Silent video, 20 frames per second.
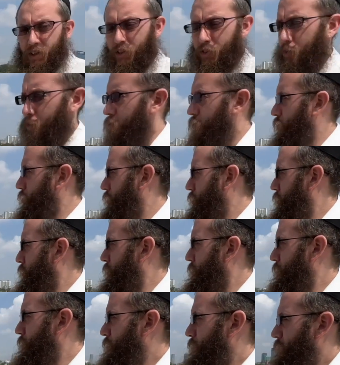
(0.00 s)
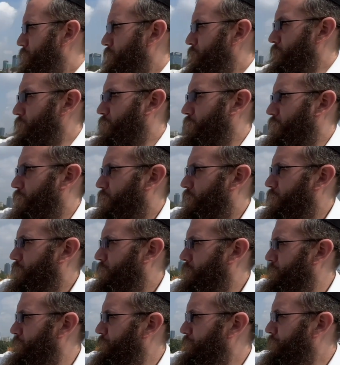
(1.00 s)
You see the
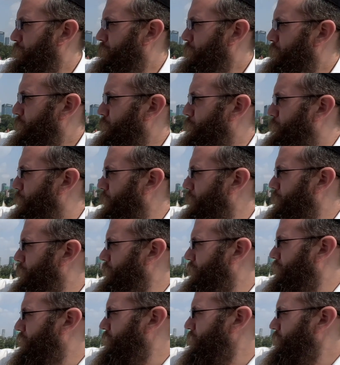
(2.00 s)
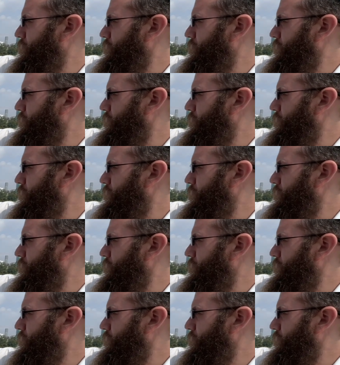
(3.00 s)
building,